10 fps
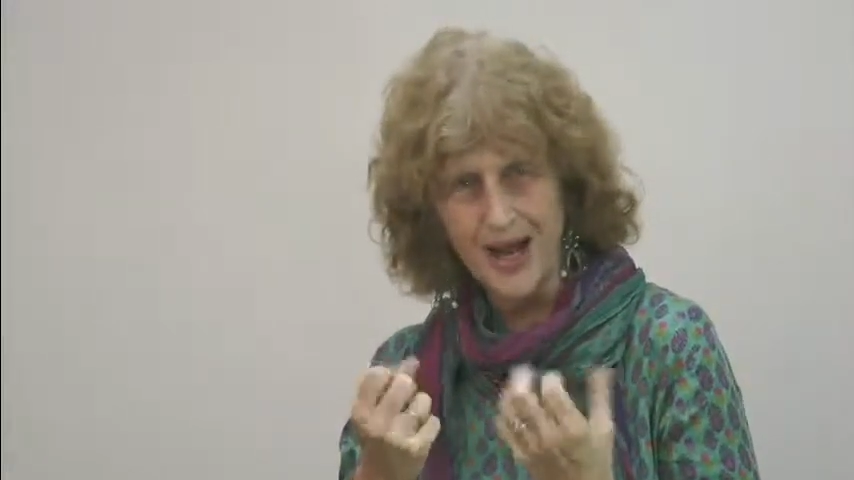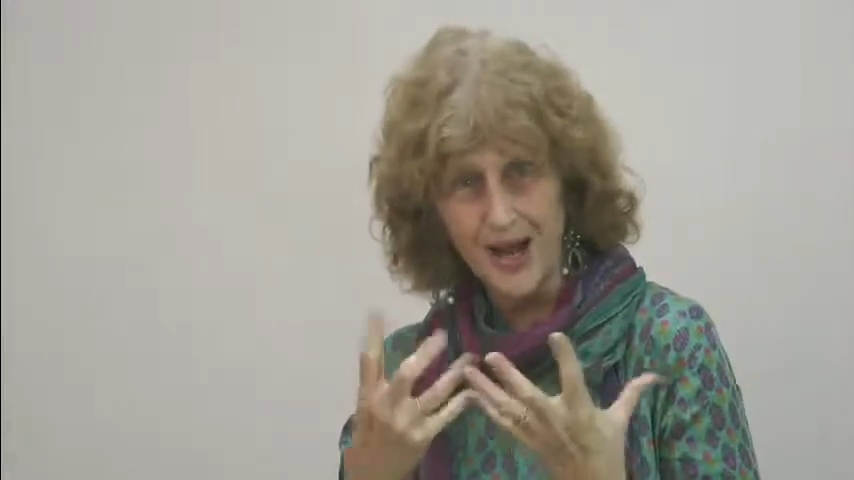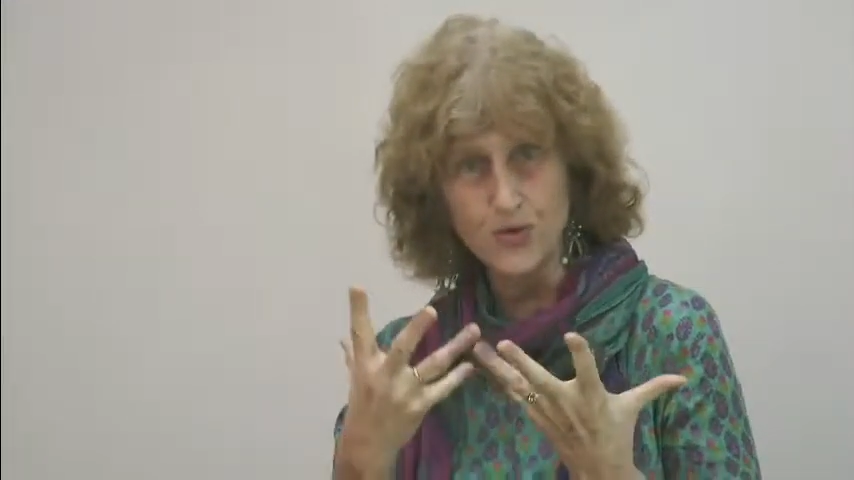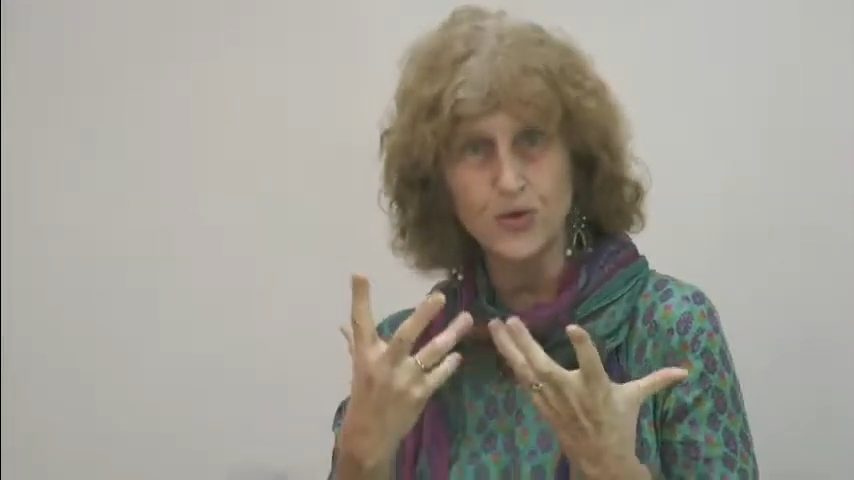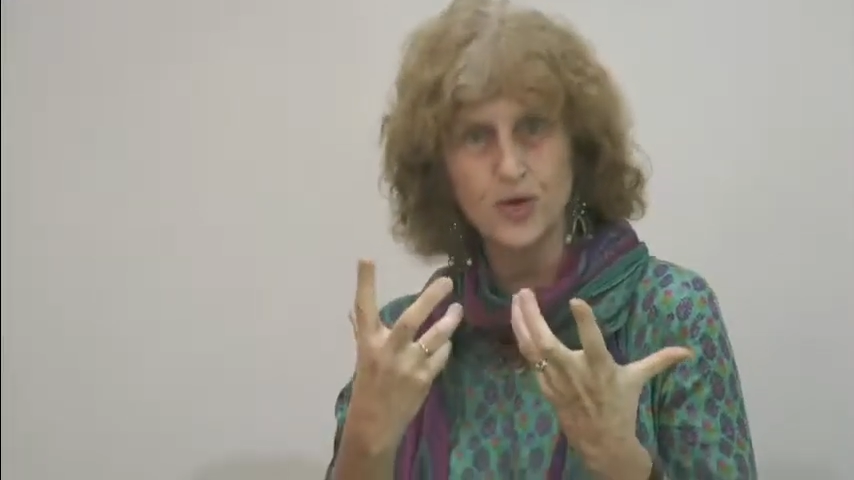
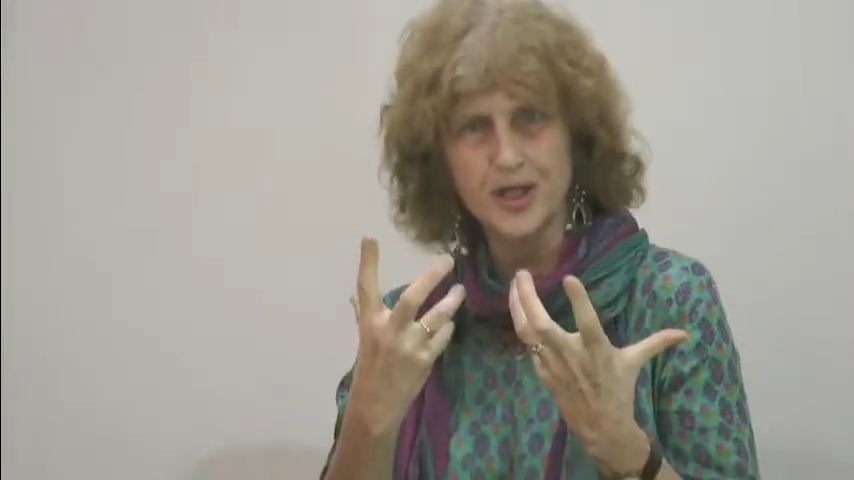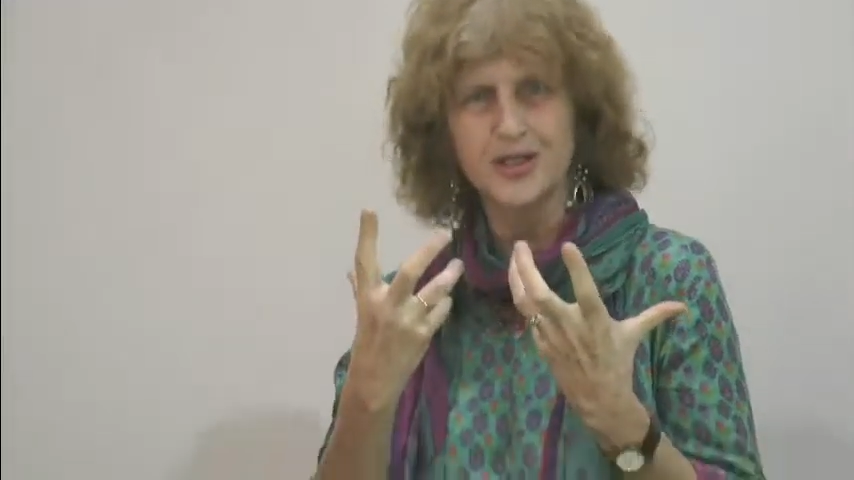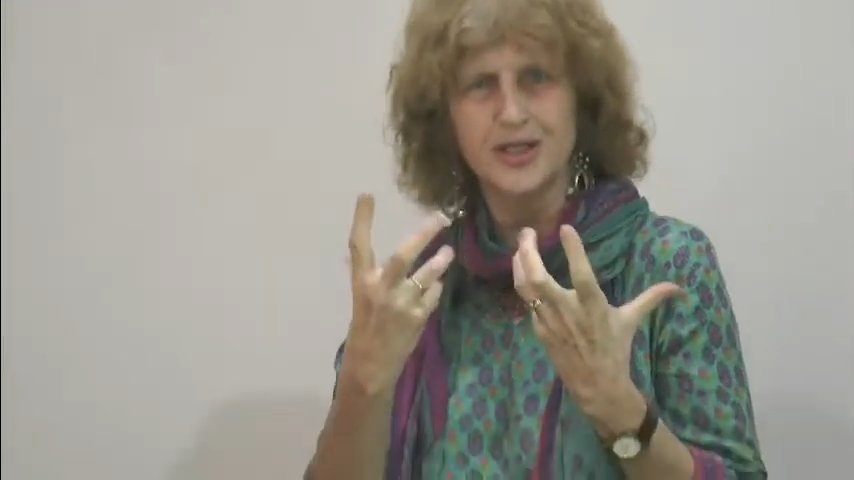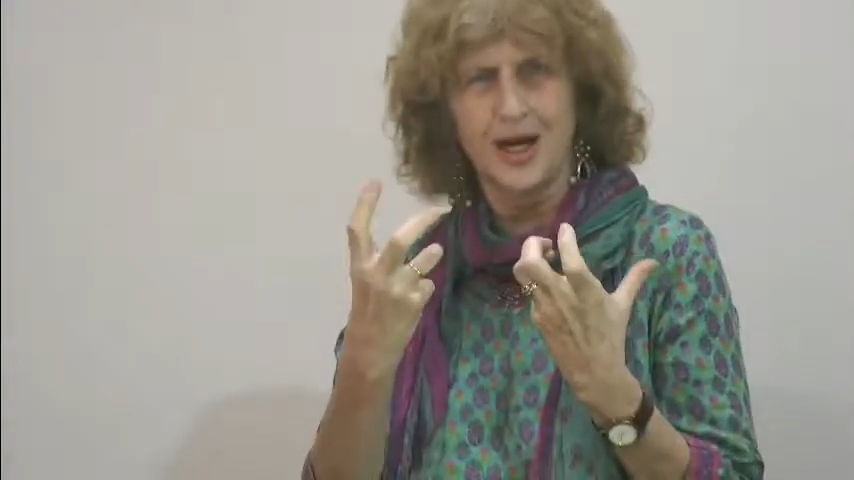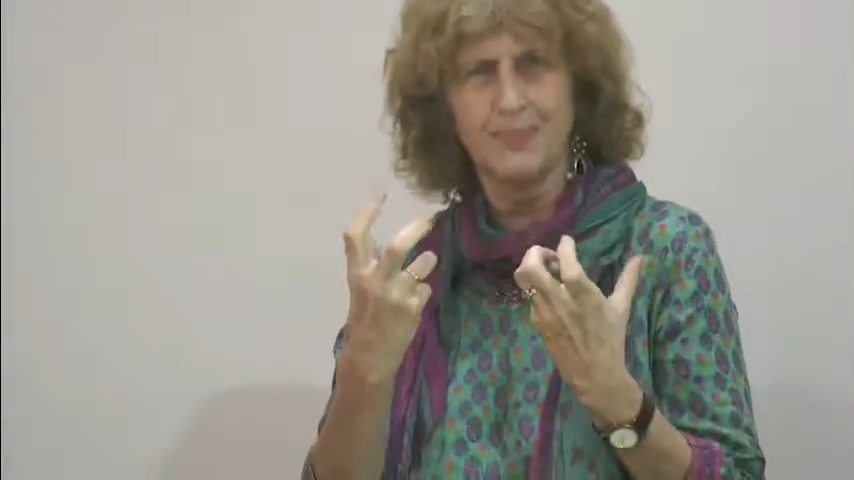and
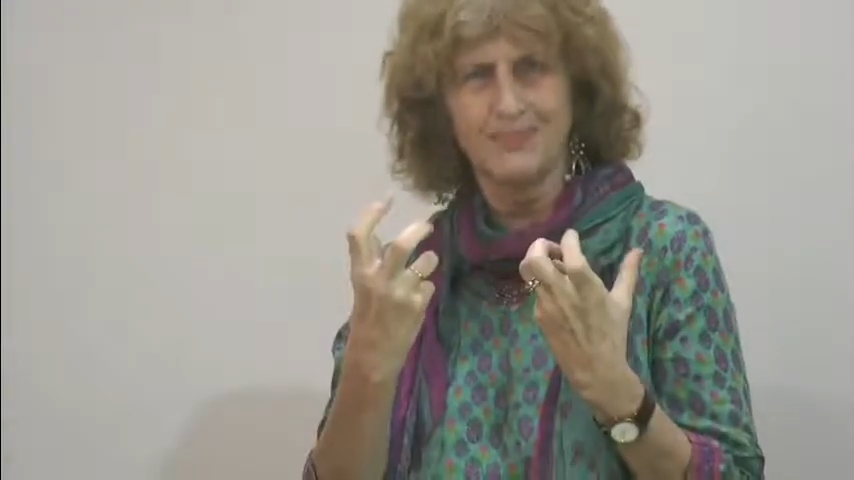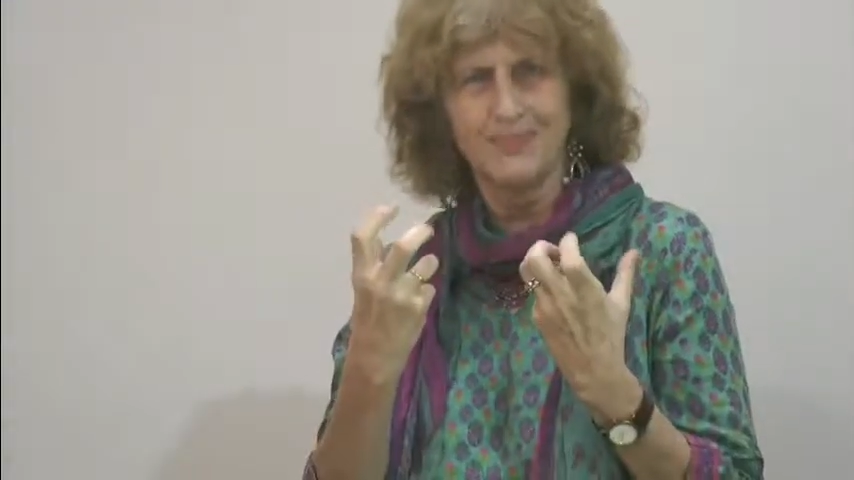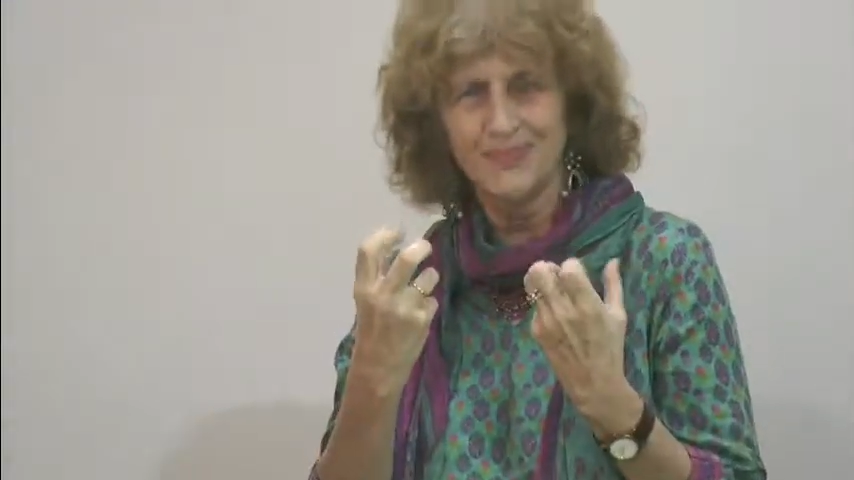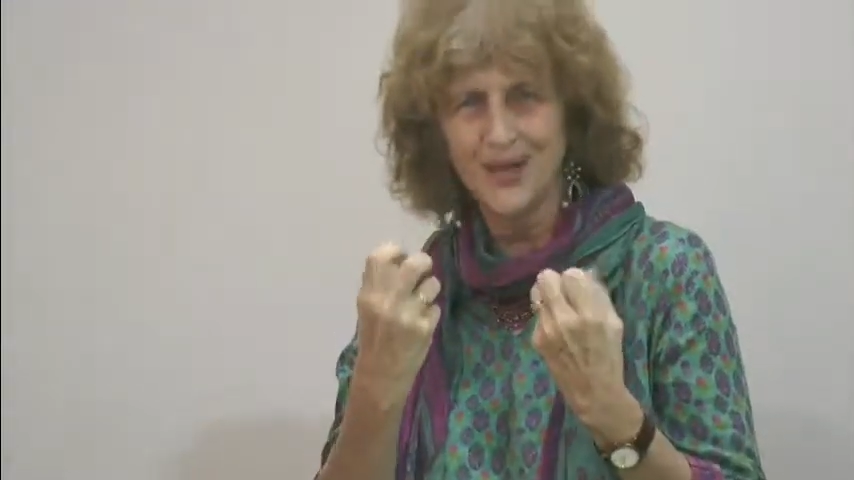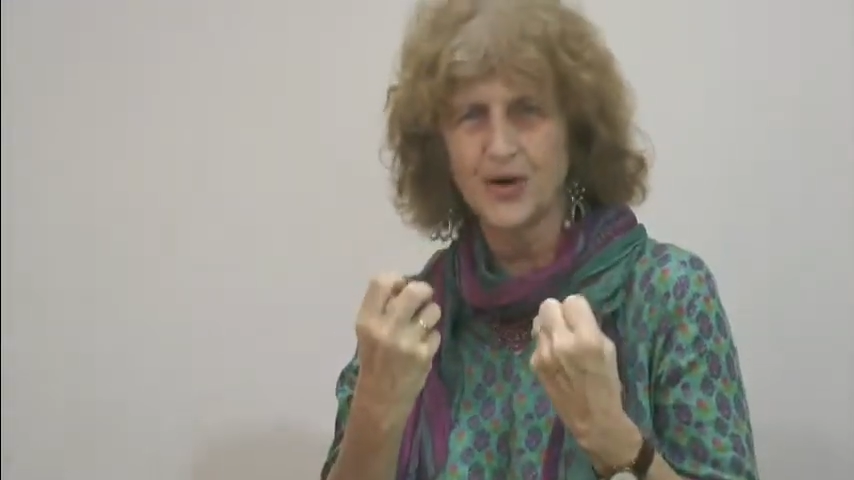
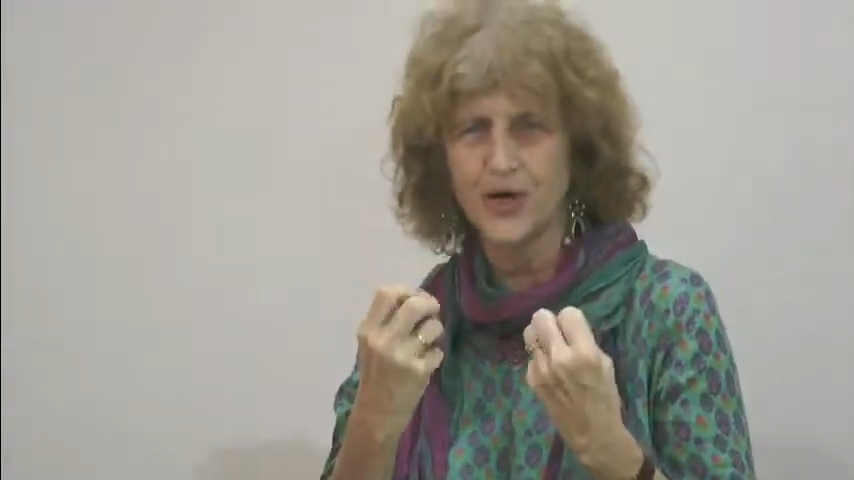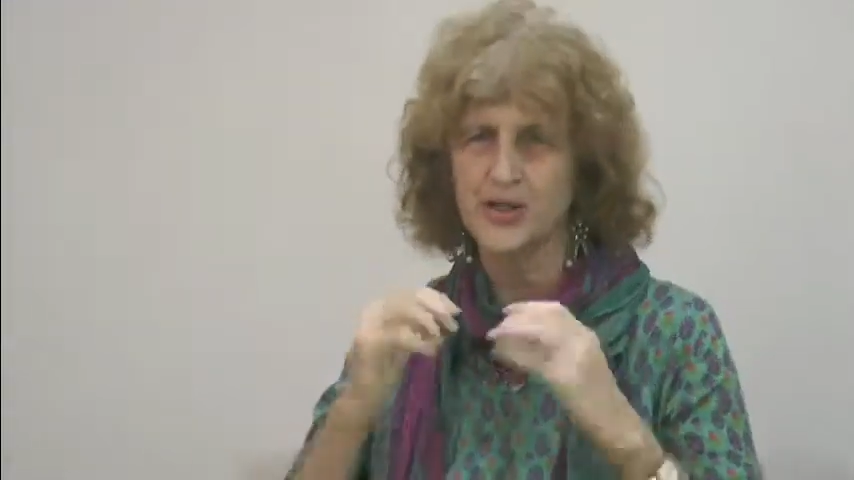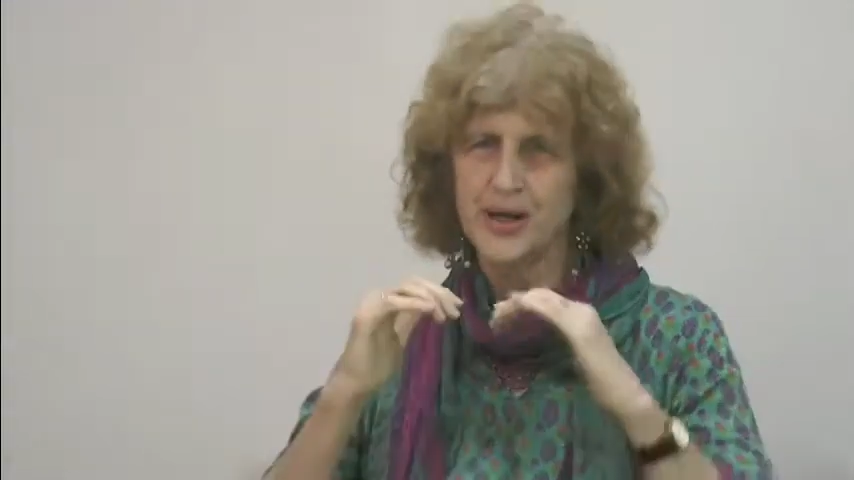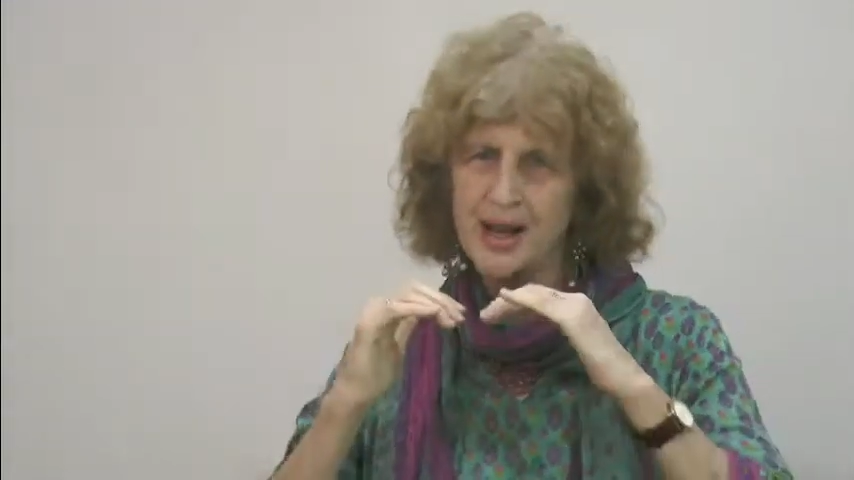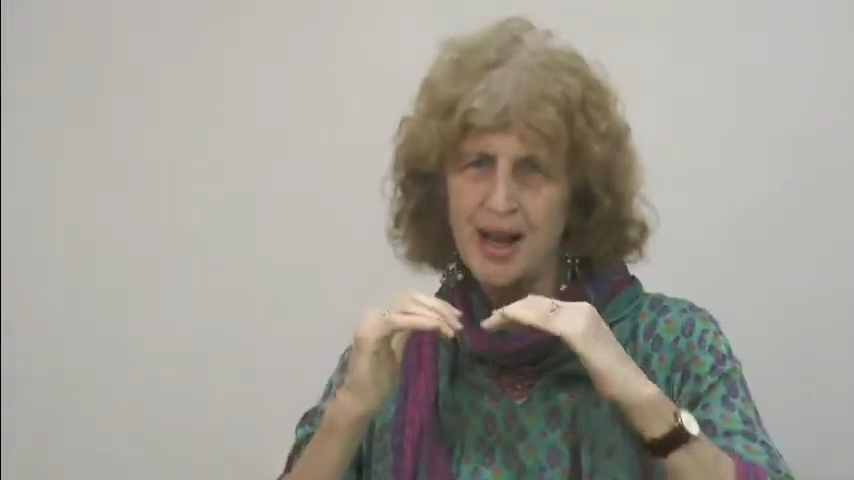ugratam, aggression.